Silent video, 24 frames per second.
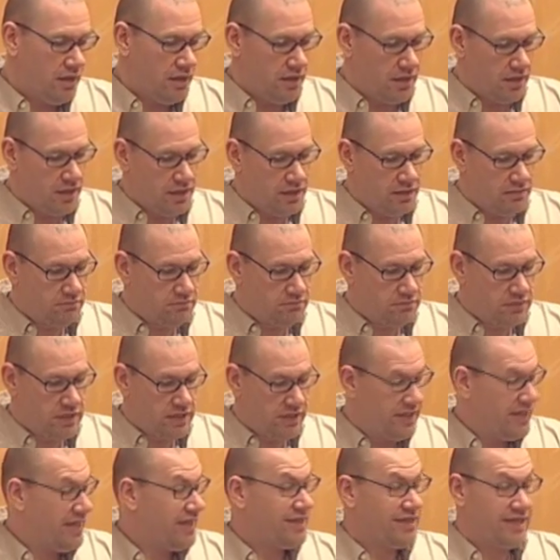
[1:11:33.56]
Um,
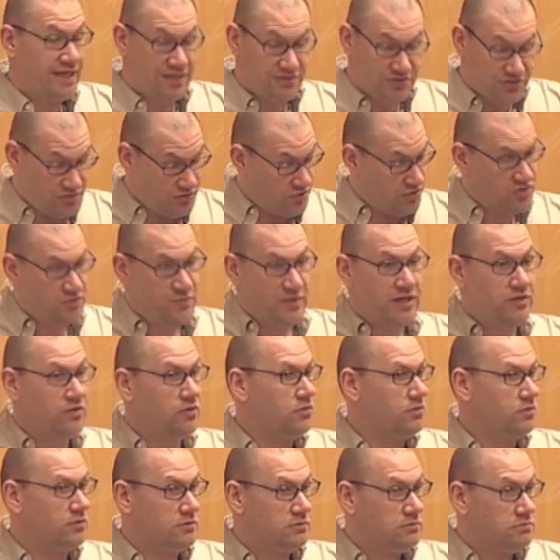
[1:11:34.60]
and that gets searched by
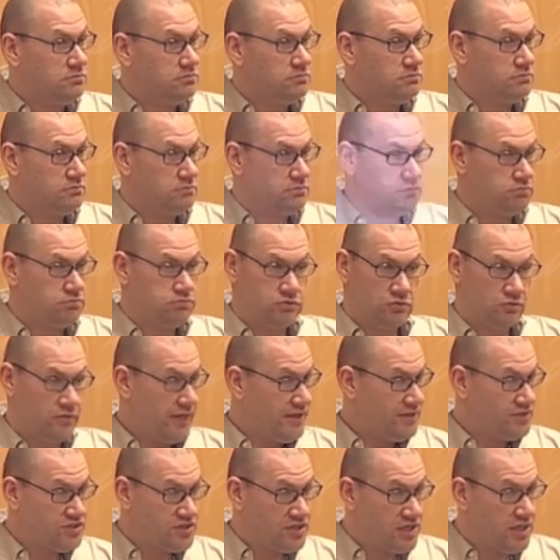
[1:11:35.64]
Google.
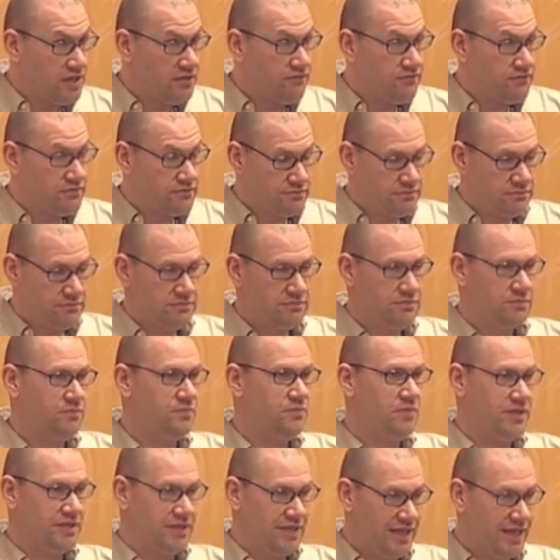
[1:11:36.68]
Great stuff.
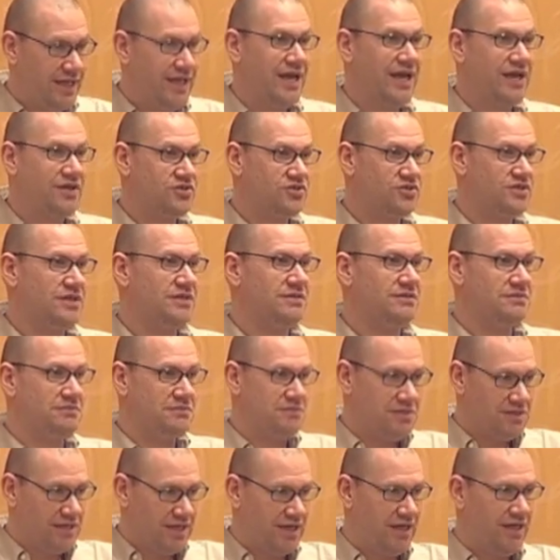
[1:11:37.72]
But they actually
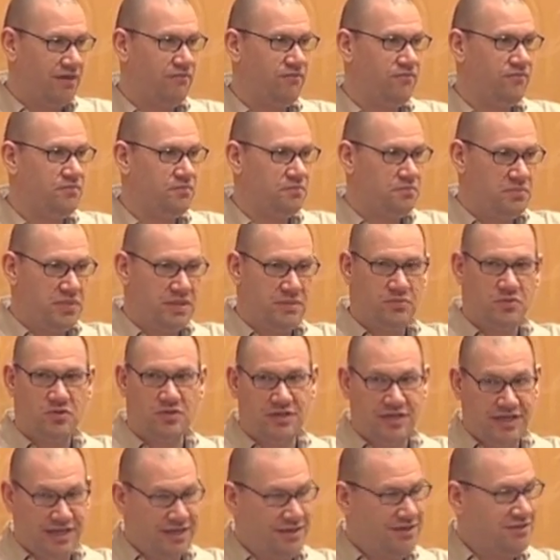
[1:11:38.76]
have people
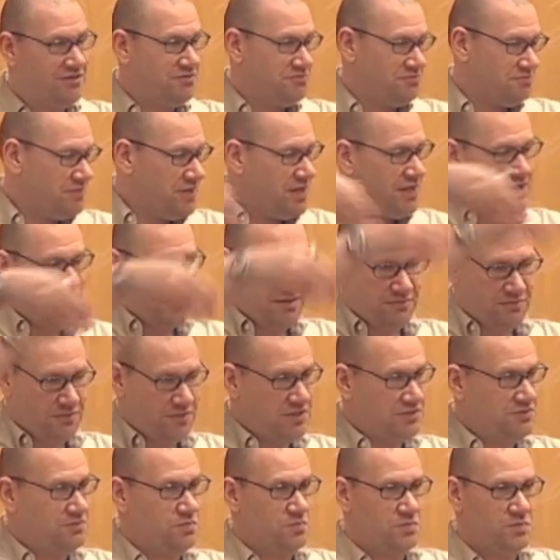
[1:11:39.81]
like
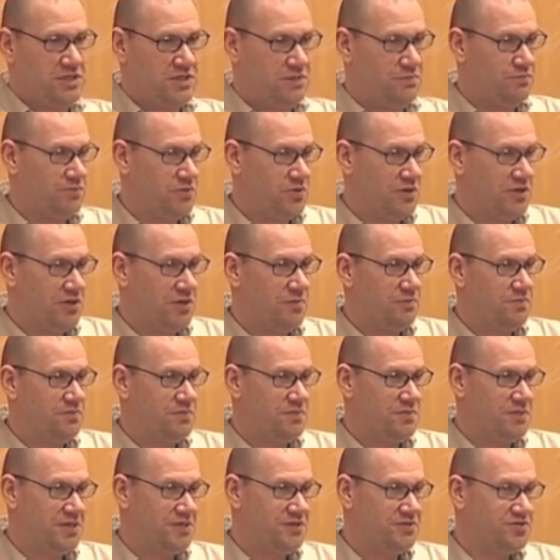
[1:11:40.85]
when Tim brought
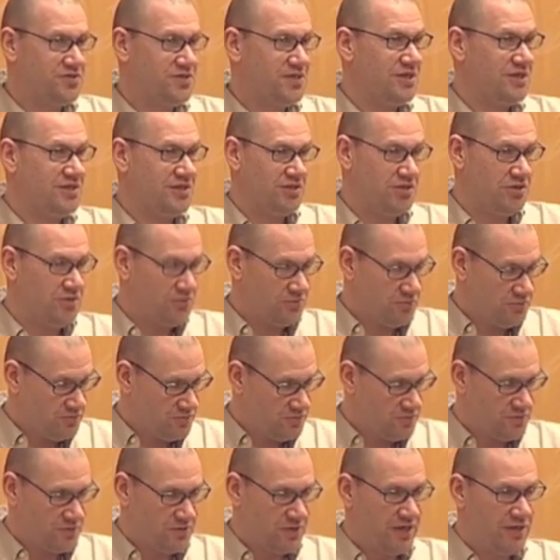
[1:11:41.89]
up things like, you know,
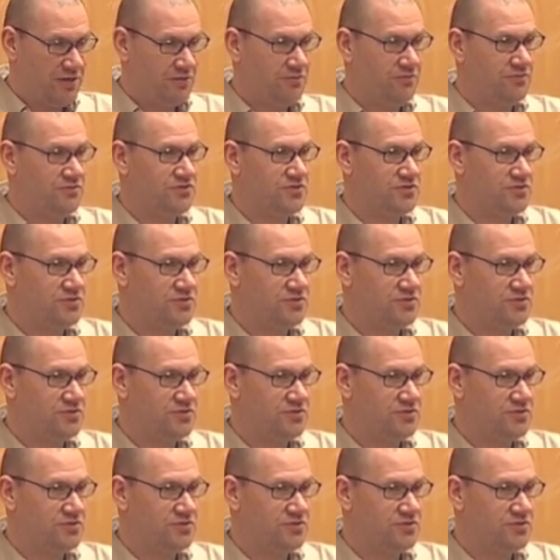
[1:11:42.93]
crowd,